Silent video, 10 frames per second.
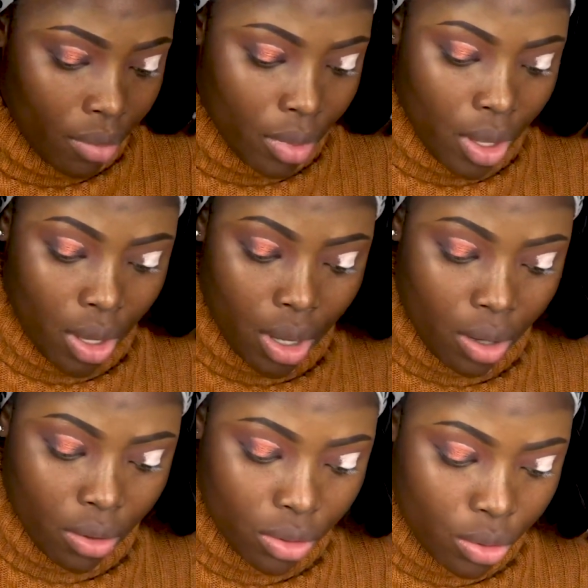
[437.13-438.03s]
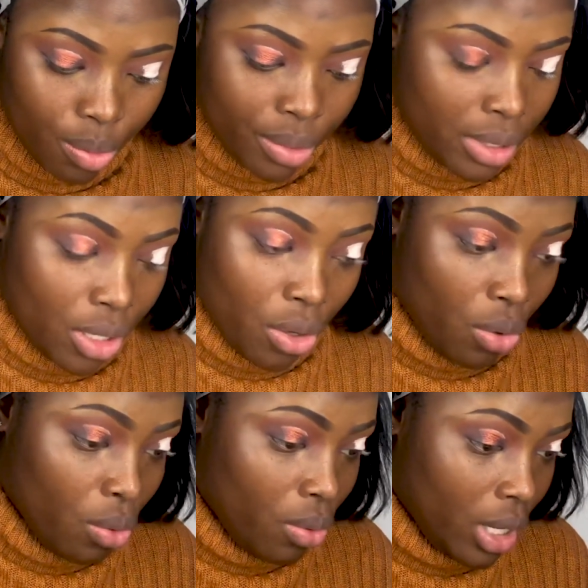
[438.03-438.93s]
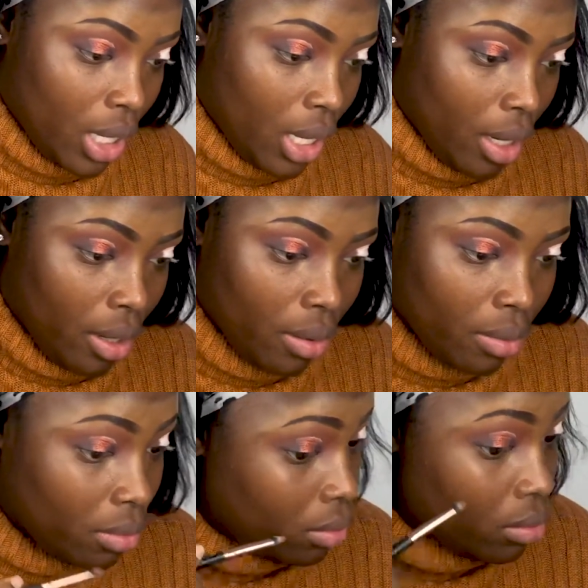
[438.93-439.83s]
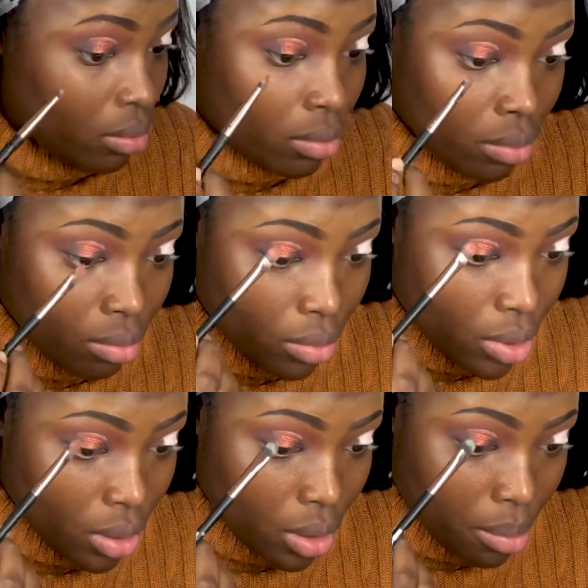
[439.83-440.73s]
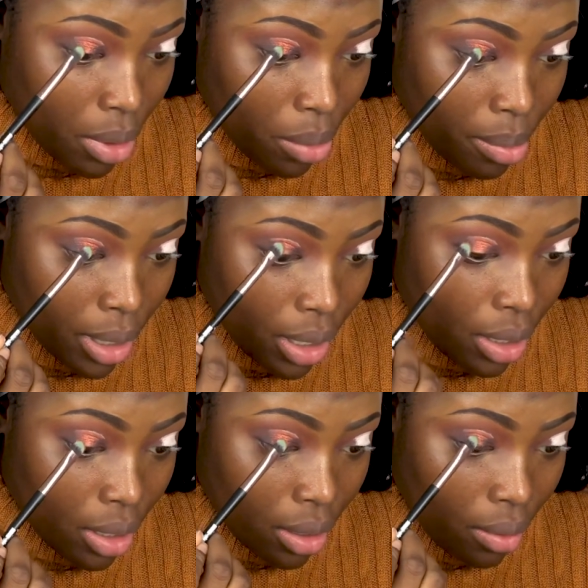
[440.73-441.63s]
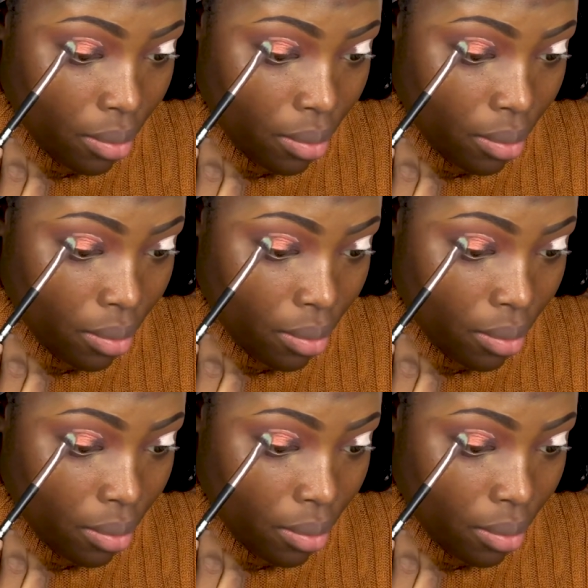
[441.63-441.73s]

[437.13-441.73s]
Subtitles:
And you can also put in your gold again. It's all about blending.